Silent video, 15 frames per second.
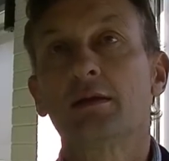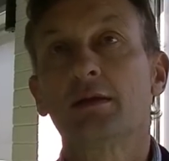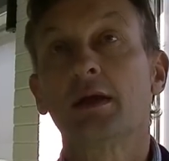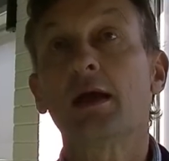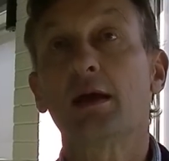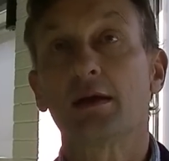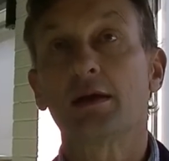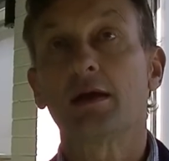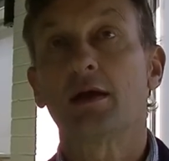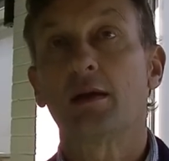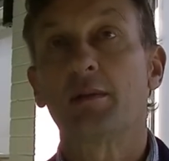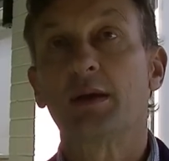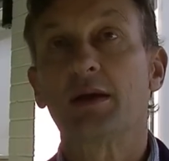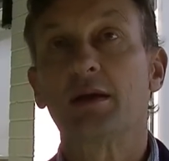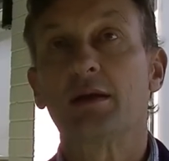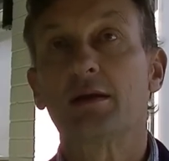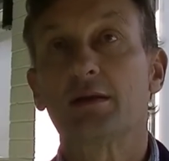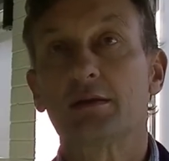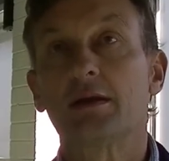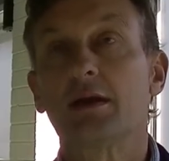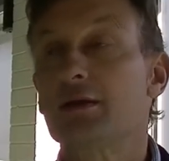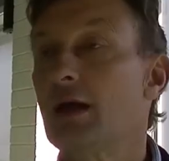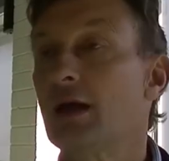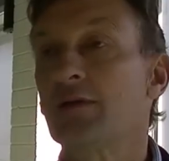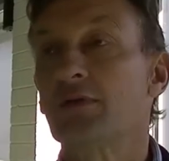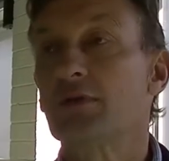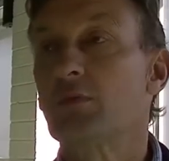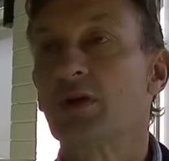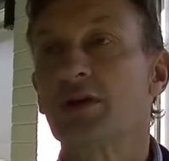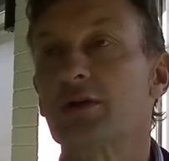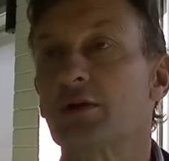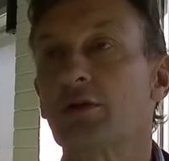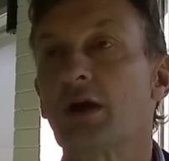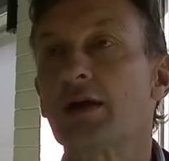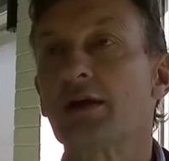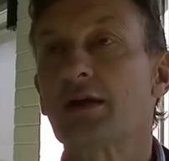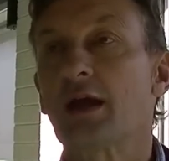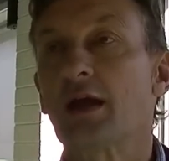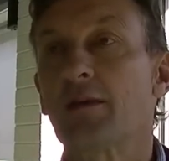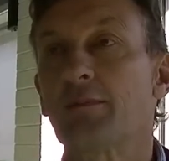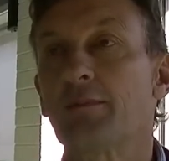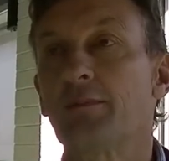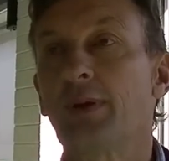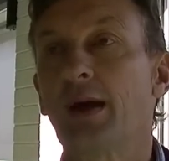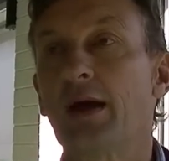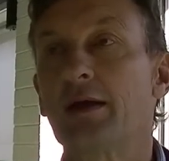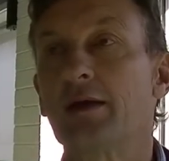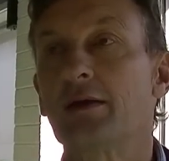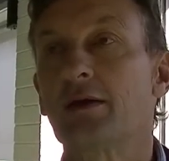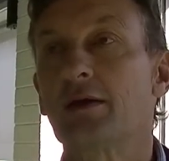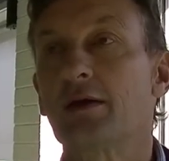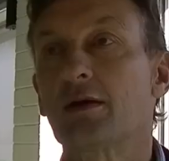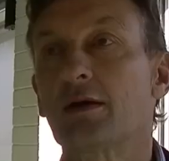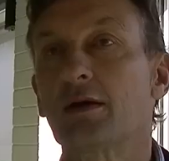yeah, yeah. I mean, yeah. David Brendan? Witt's a great campaigner. No,